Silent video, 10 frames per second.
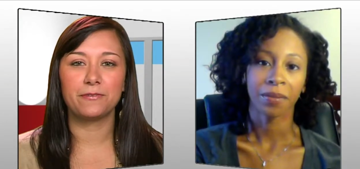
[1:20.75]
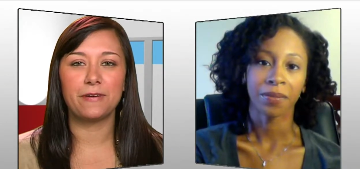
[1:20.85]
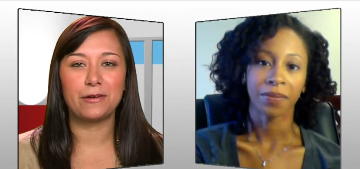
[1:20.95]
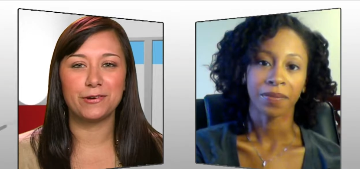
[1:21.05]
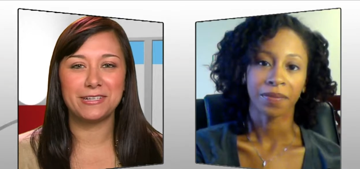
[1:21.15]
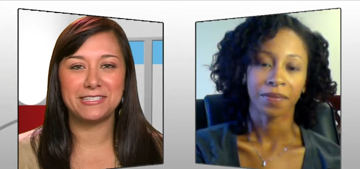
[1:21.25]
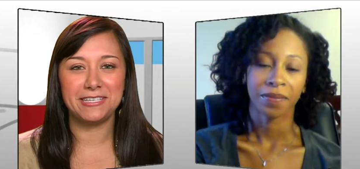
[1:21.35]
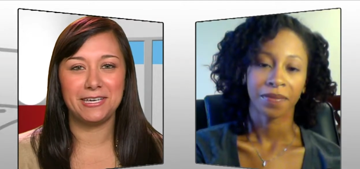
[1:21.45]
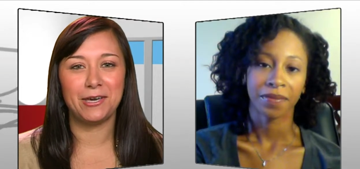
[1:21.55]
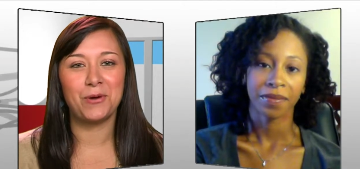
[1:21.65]
Speaker 1: founder and
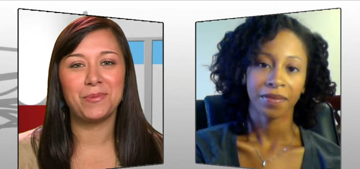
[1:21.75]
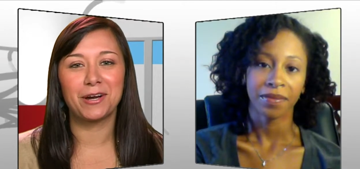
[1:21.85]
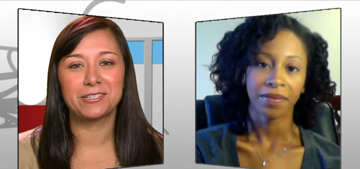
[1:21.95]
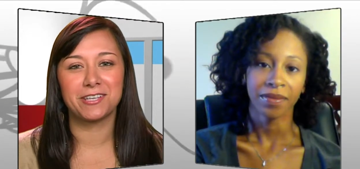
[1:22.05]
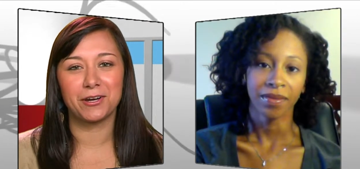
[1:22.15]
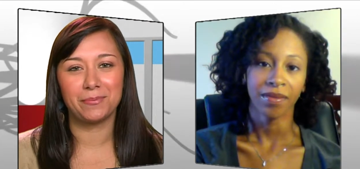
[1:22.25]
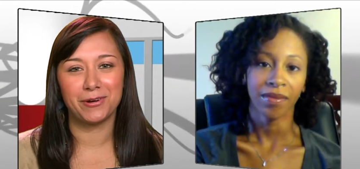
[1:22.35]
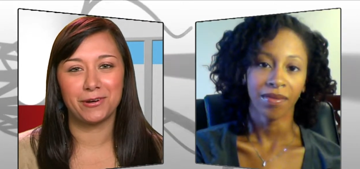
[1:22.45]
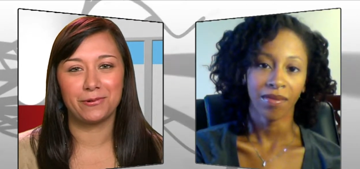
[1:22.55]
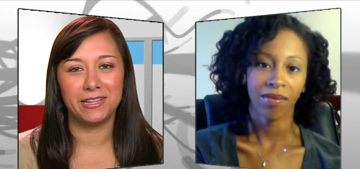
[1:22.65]
C E O Mark Zuckerberg
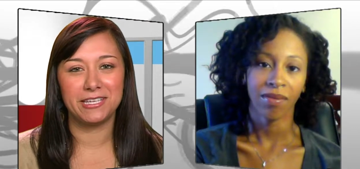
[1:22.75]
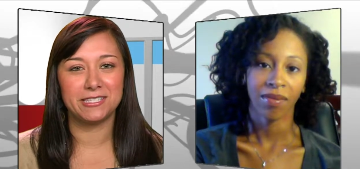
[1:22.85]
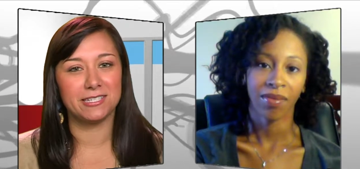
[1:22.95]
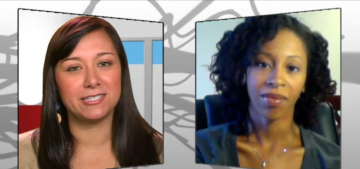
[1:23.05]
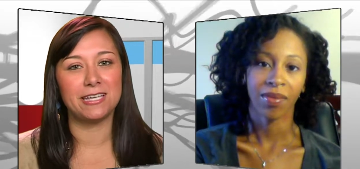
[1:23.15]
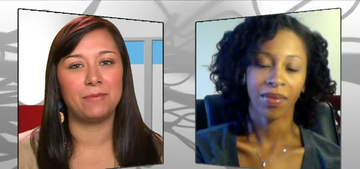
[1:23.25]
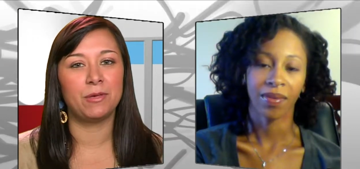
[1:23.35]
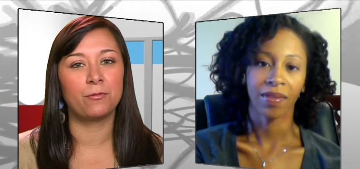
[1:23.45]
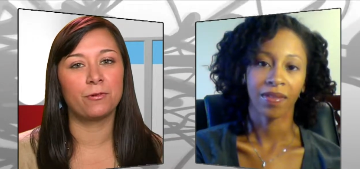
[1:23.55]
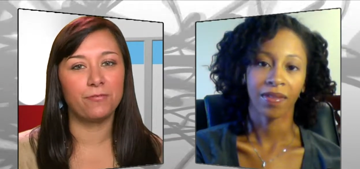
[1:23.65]
released a statement
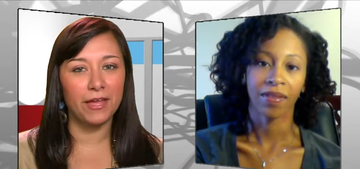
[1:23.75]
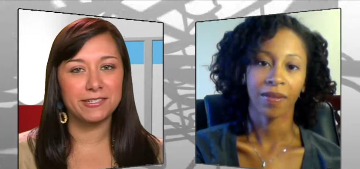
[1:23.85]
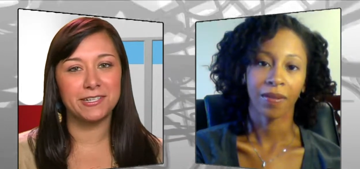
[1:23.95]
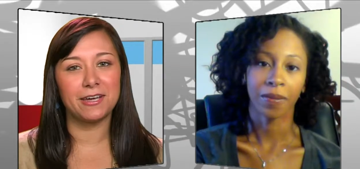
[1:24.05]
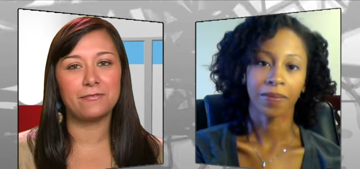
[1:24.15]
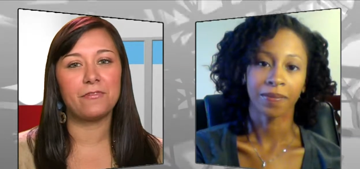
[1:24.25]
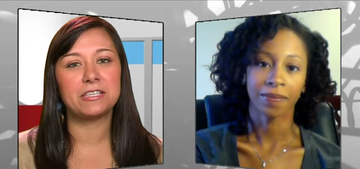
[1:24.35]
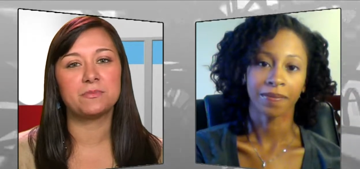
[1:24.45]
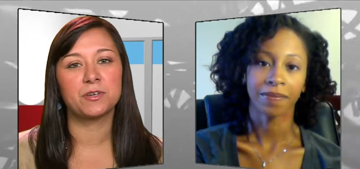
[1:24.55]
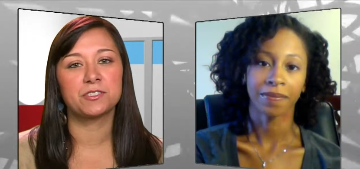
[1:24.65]
reflecting on
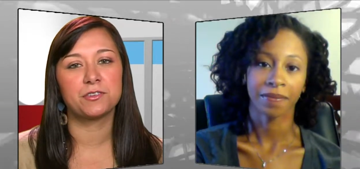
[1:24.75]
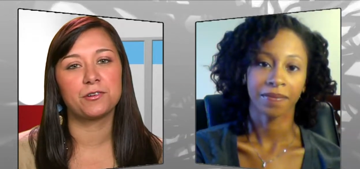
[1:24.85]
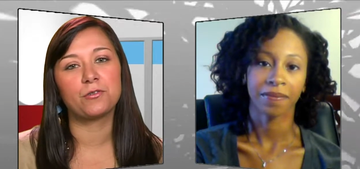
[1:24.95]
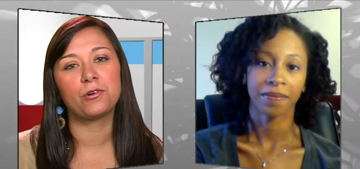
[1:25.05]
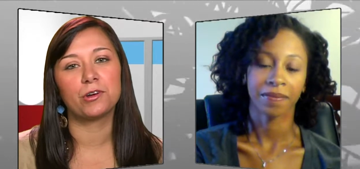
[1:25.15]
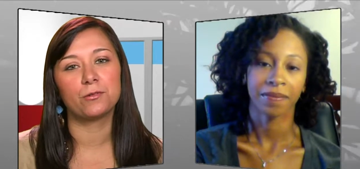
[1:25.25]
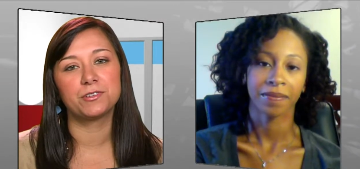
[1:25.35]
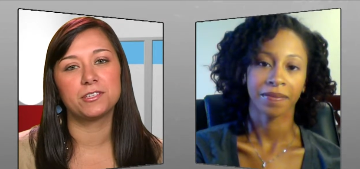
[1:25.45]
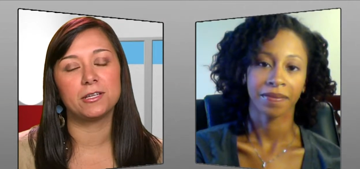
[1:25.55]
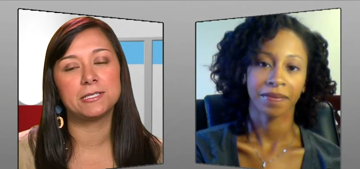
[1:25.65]
Facebook's third quarter
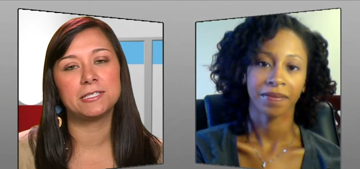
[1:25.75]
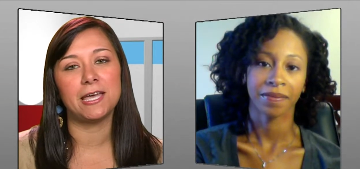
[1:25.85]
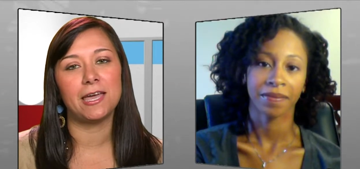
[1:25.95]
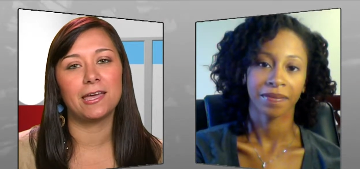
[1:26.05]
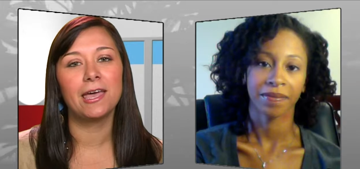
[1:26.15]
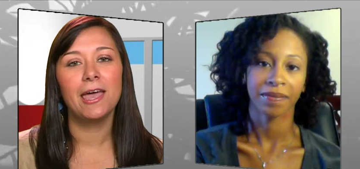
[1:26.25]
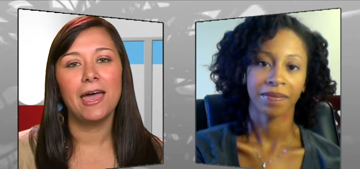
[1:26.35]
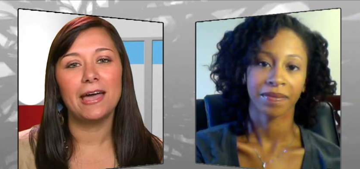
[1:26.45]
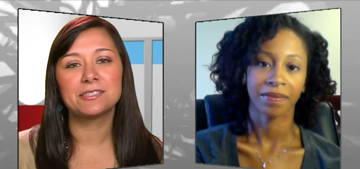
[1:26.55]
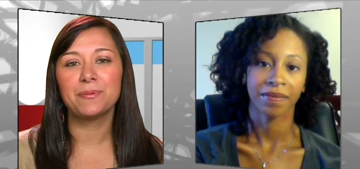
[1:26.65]
results, saying,
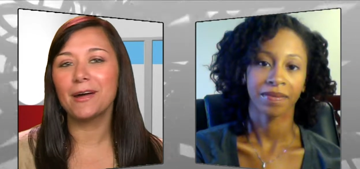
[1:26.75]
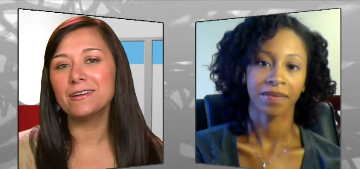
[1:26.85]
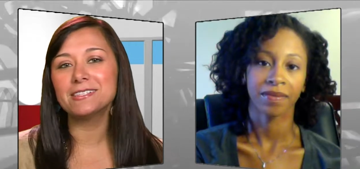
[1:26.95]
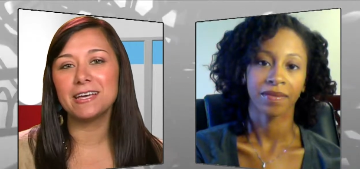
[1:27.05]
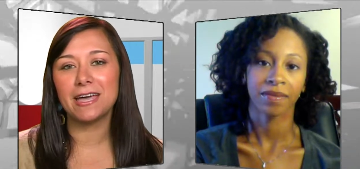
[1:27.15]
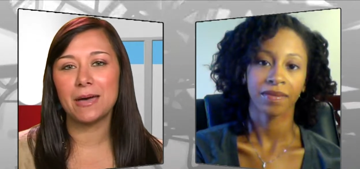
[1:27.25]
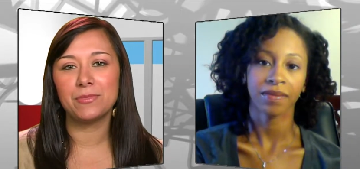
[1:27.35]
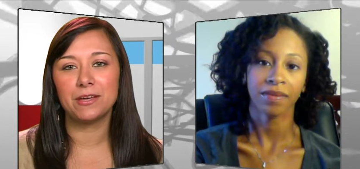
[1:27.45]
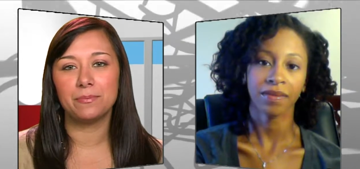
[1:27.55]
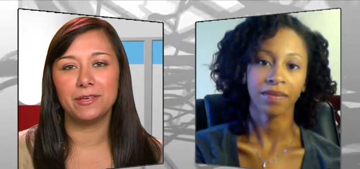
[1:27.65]
"As proud as I am that a
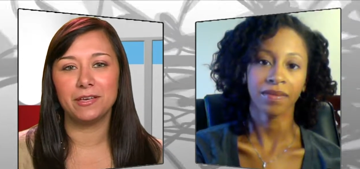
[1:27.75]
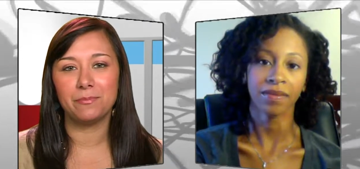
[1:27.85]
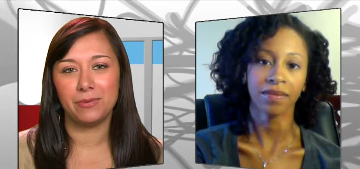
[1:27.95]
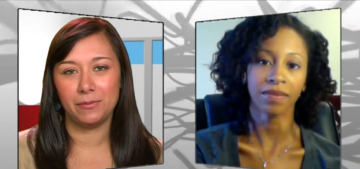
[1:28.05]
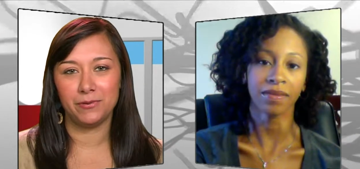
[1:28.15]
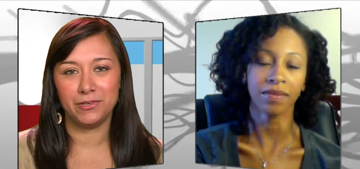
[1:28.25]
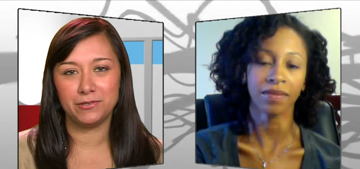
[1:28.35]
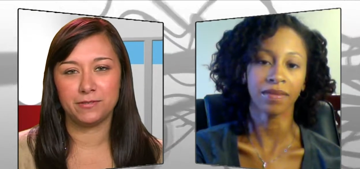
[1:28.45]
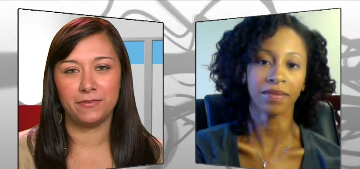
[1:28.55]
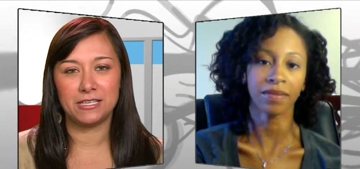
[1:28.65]
billion people use
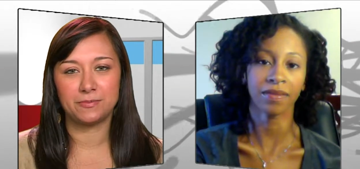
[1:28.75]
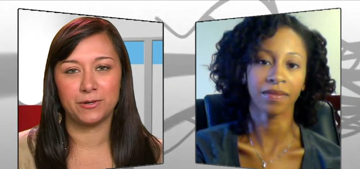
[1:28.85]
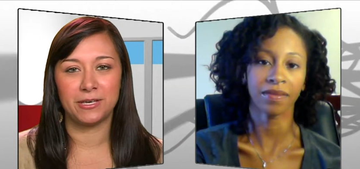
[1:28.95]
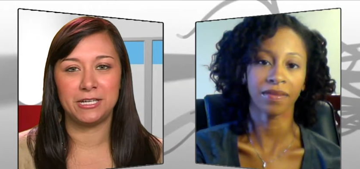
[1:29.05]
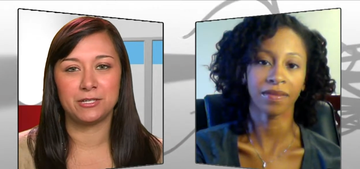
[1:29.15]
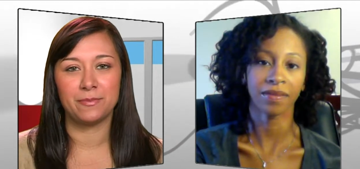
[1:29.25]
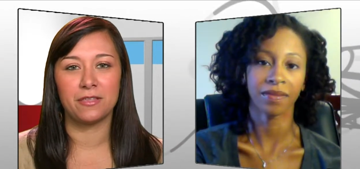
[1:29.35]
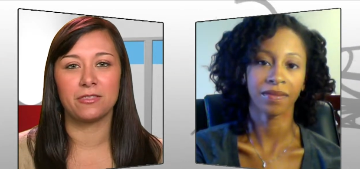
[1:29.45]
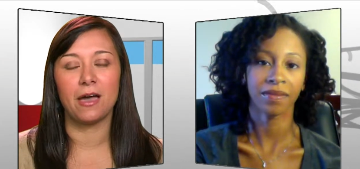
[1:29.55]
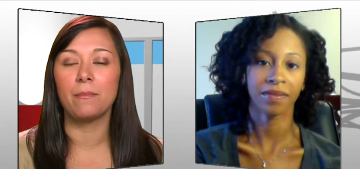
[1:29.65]
Facebook each month,
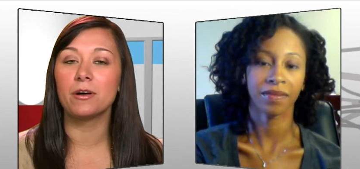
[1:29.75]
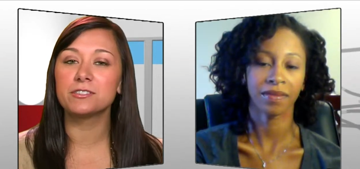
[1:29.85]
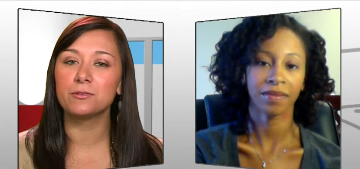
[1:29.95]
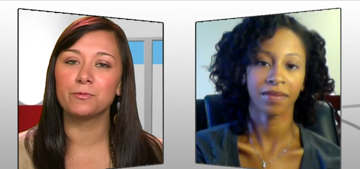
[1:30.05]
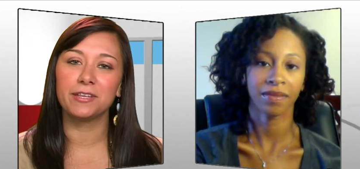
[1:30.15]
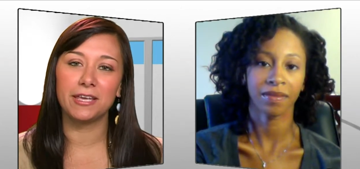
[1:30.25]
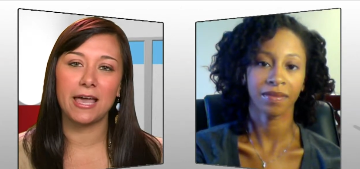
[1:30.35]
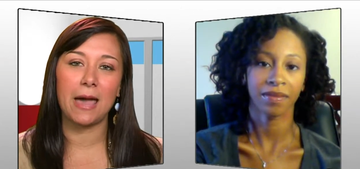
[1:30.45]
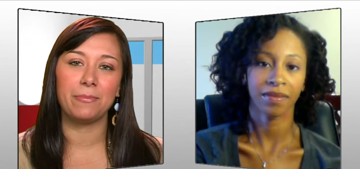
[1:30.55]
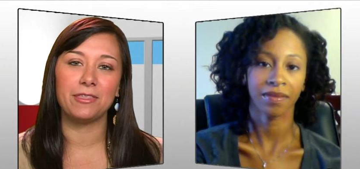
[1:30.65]
I'm also really
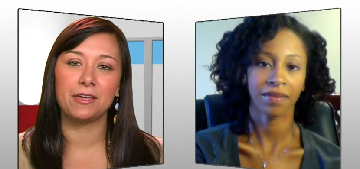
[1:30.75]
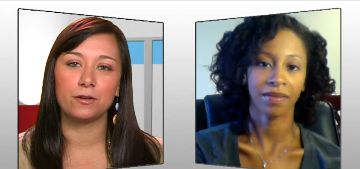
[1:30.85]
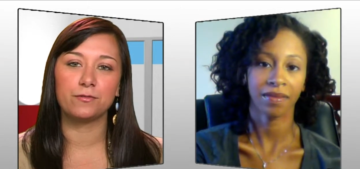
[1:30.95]
happy that over